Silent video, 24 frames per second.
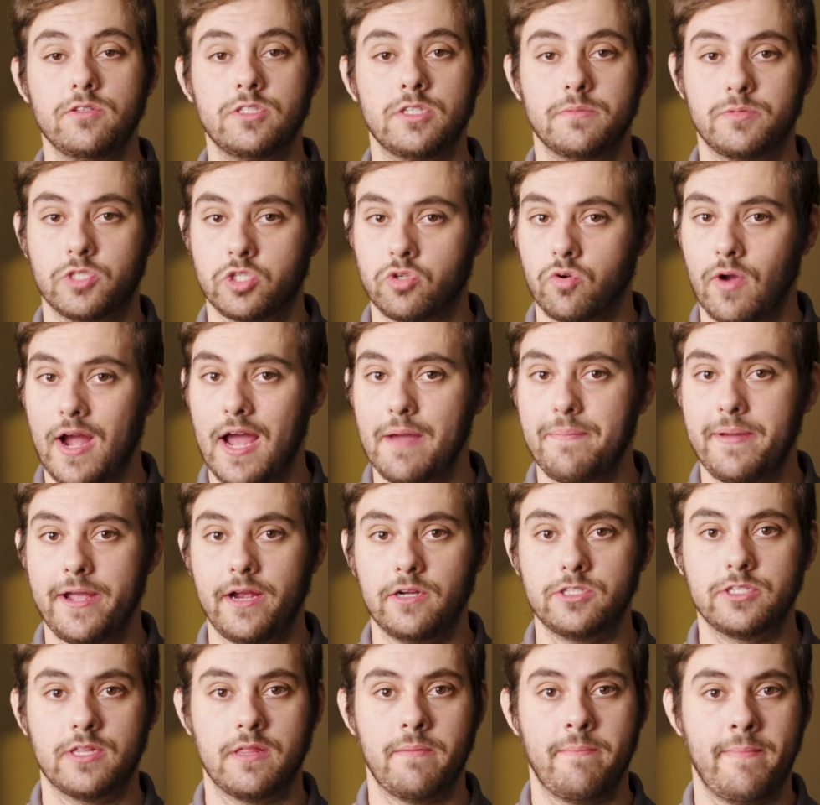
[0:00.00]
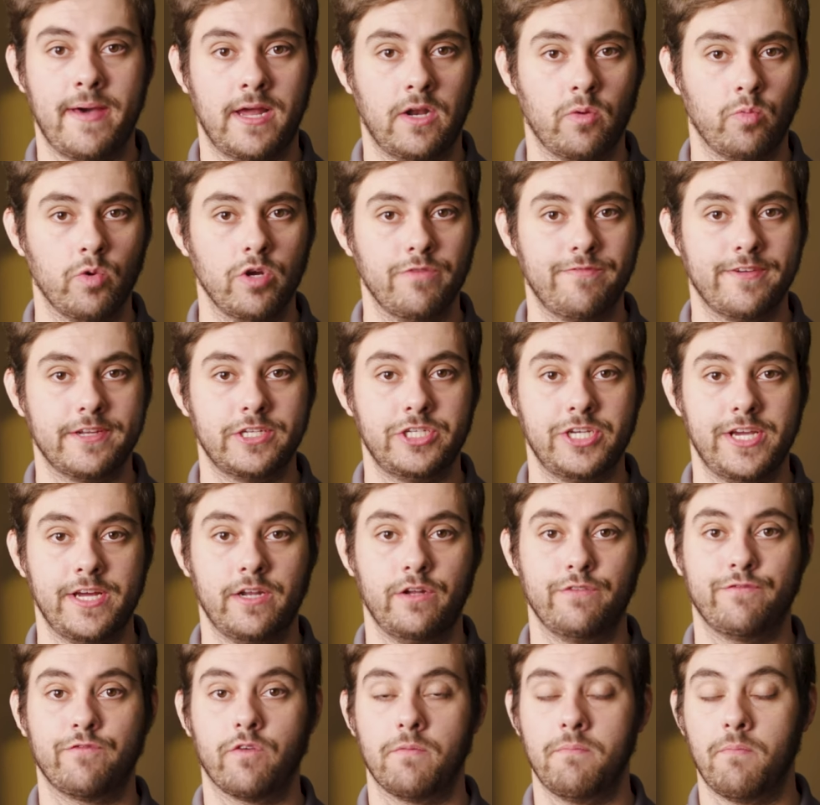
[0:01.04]
Subscribe here to the Metal Roofing
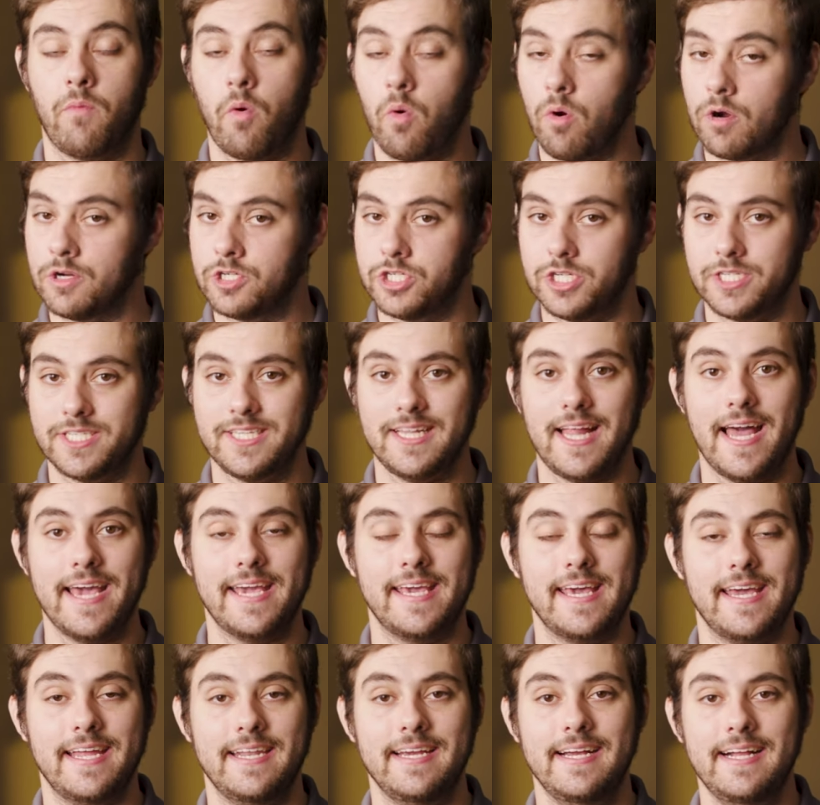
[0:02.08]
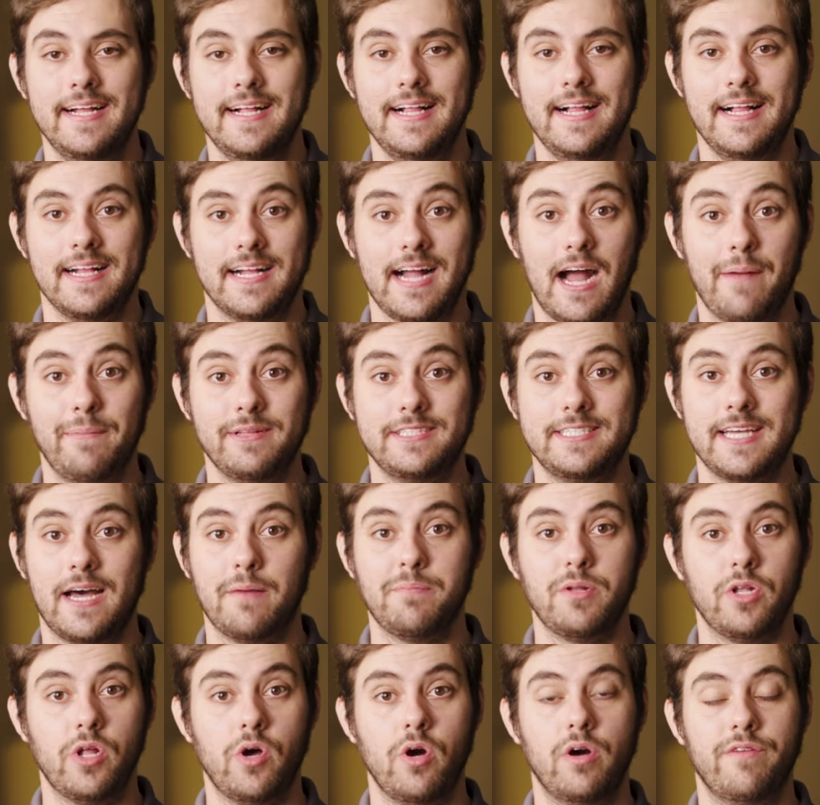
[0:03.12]
Channel for more just like it. Comment
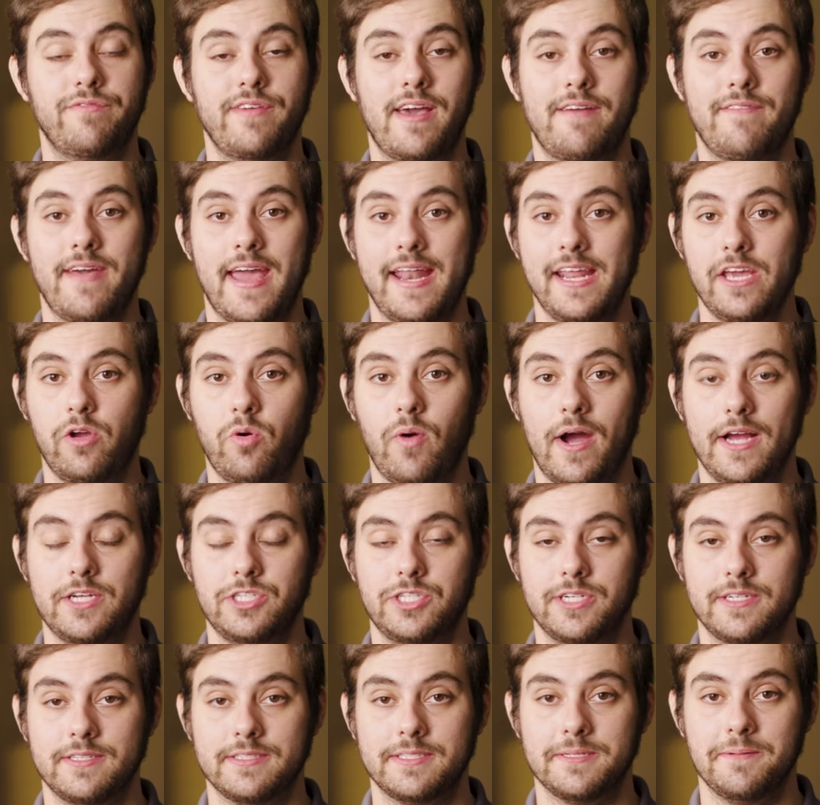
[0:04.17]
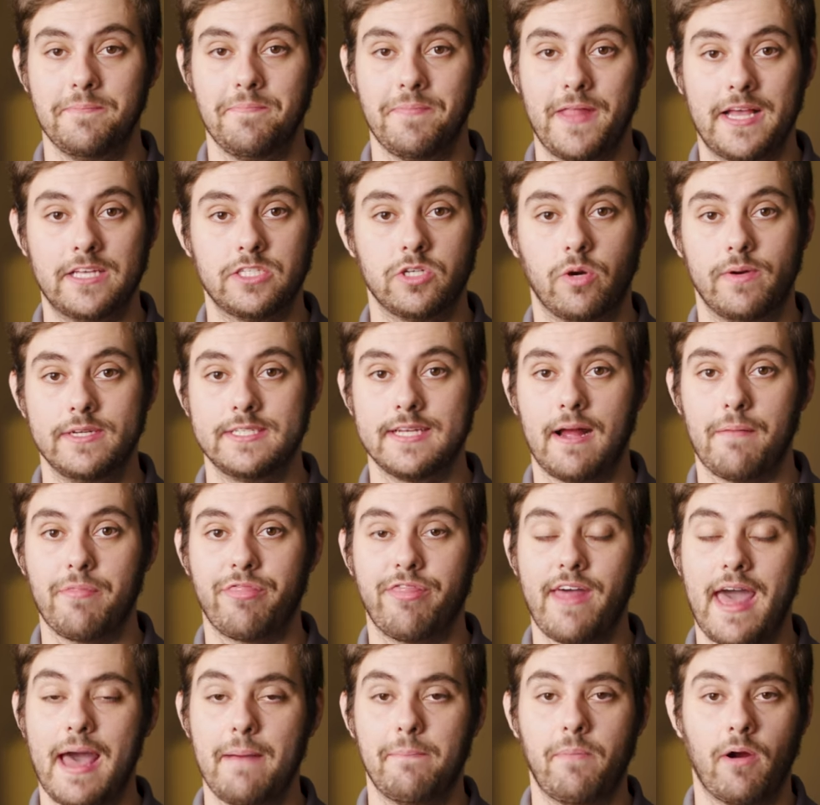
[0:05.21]
down below if you have any questions. As always, I'm
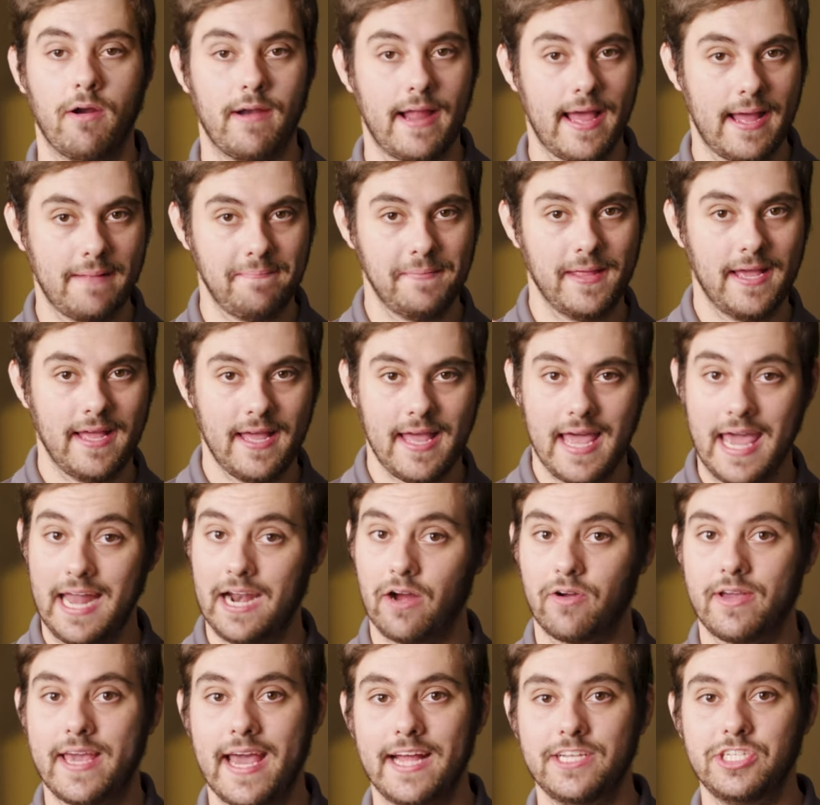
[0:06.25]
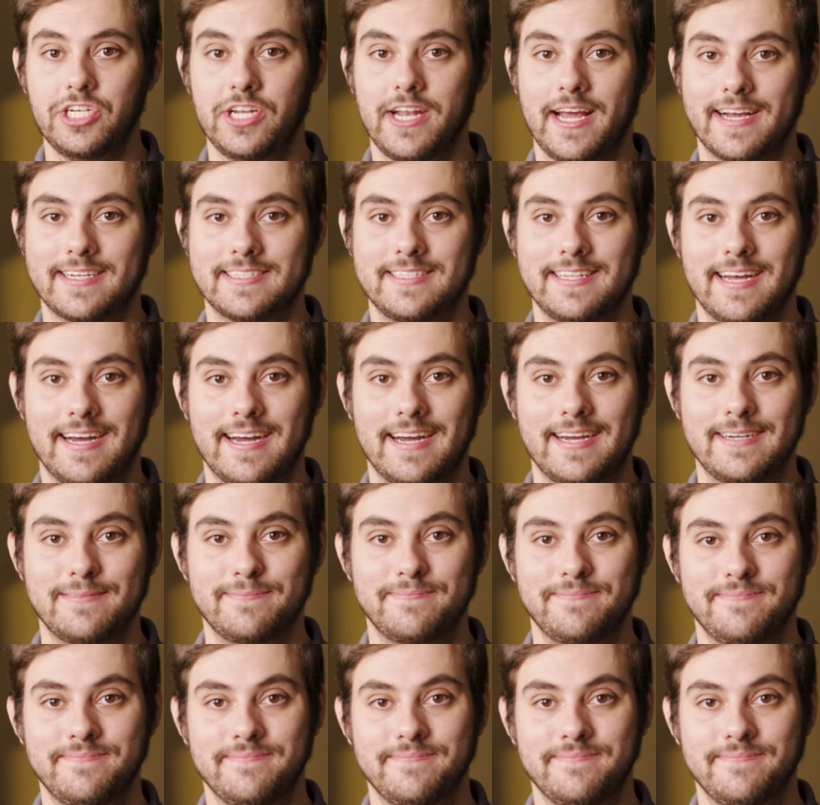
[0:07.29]
Thad Barnett, and I'll catch you next time.